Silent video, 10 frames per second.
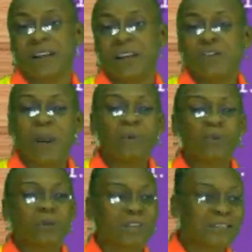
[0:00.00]
You're able
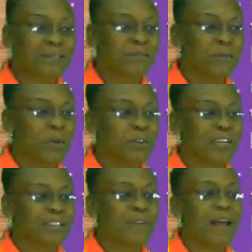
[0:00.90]
to
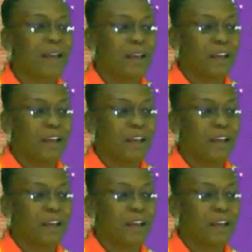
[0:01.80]
transfer